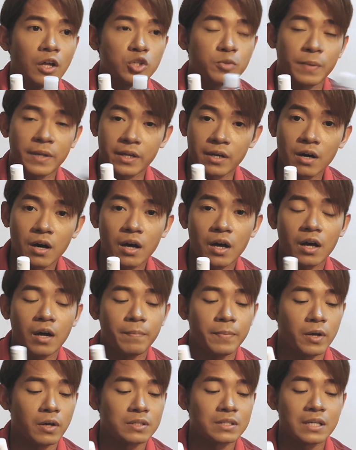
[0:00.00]
to be in the
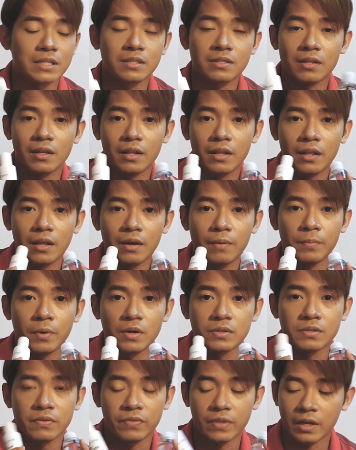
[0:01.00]
car,
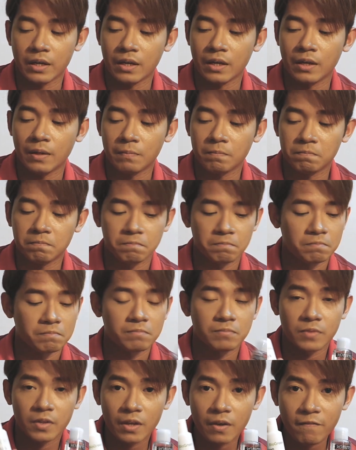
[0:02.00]
because of the
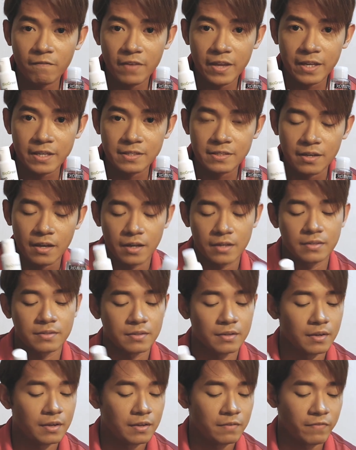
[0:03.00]
convenient size,
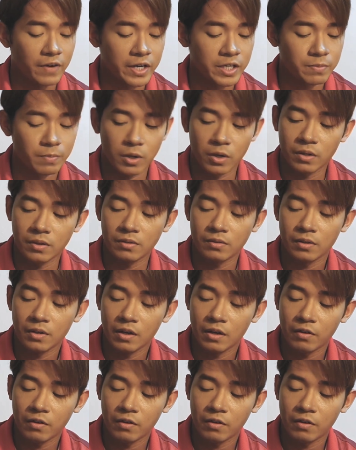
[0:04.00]
very small,